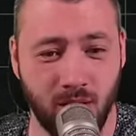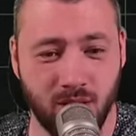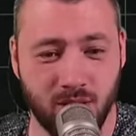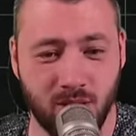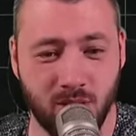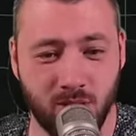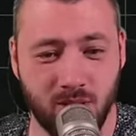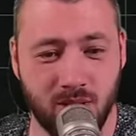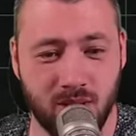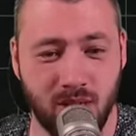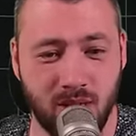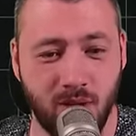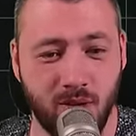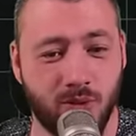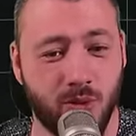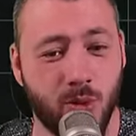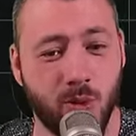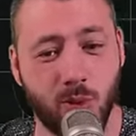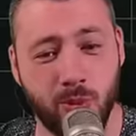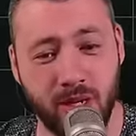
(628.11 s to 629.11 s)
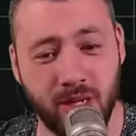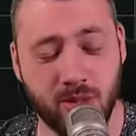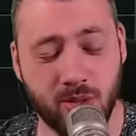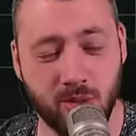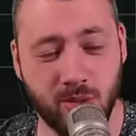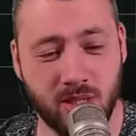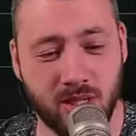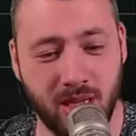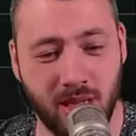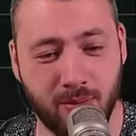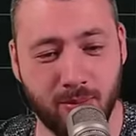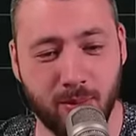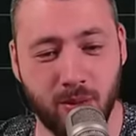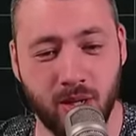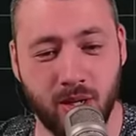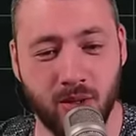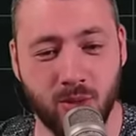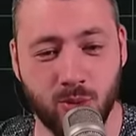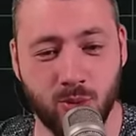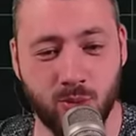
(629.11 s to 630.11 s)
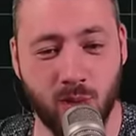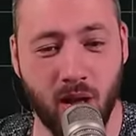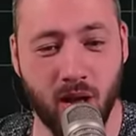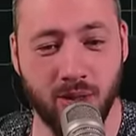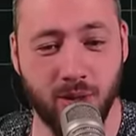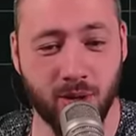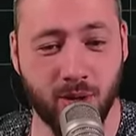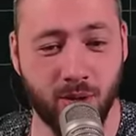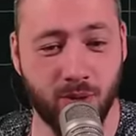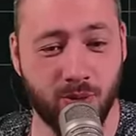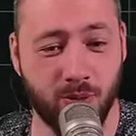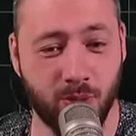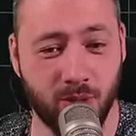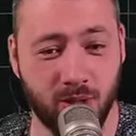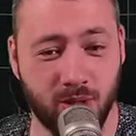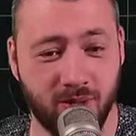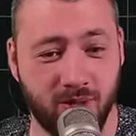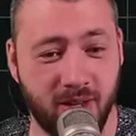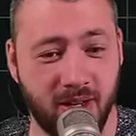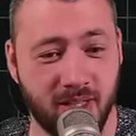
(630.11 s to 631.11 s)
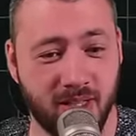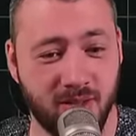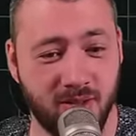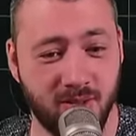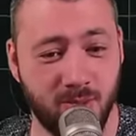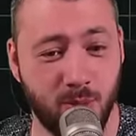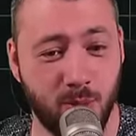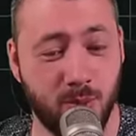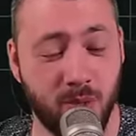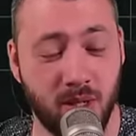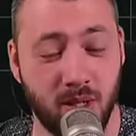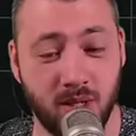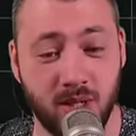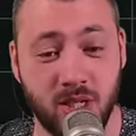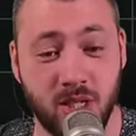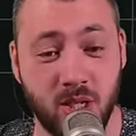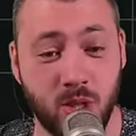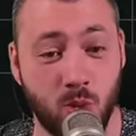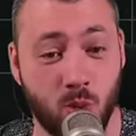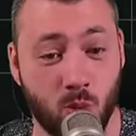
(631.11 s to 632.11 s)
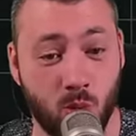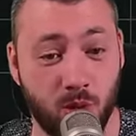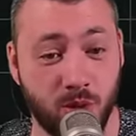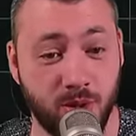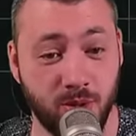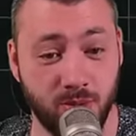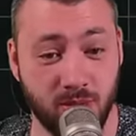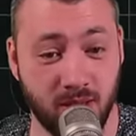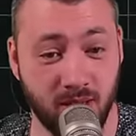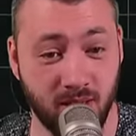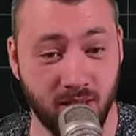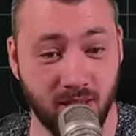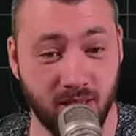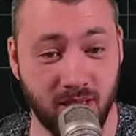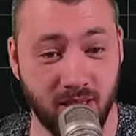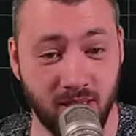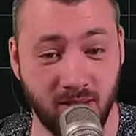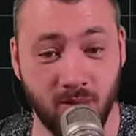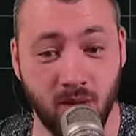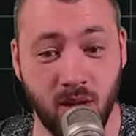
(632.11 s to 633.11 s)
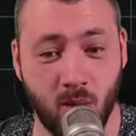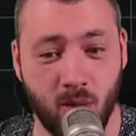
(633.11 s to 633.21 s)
So instead of resource tempering, you'd rather go for defensive mobility or utility.